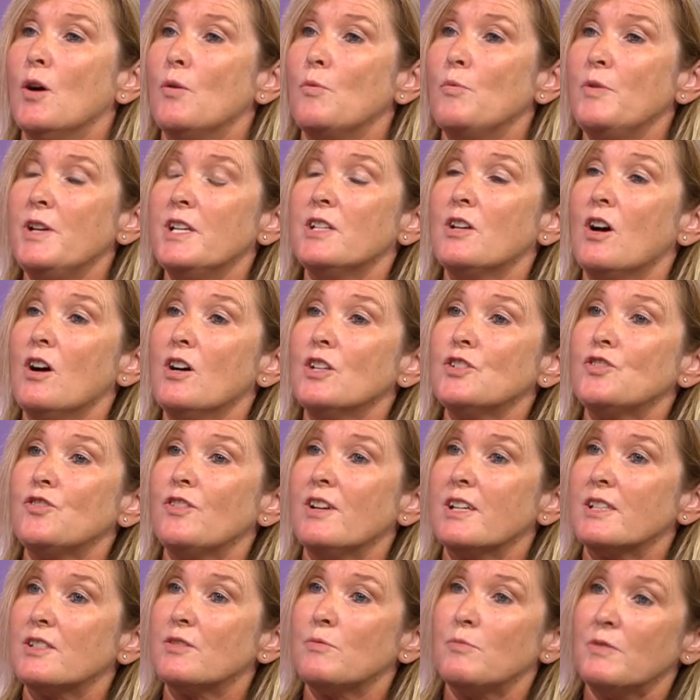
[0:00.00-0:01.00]
we
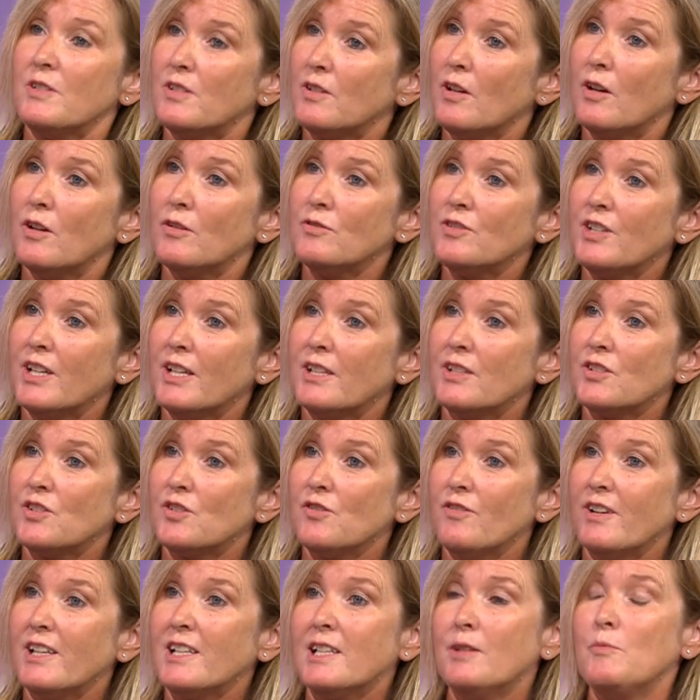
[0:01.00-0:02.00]
contract with the hotels
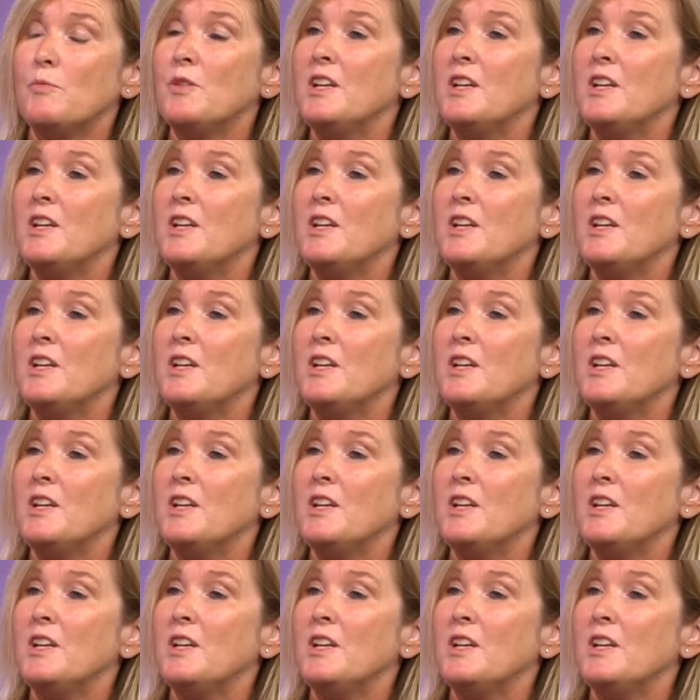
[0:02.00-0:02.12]
directly.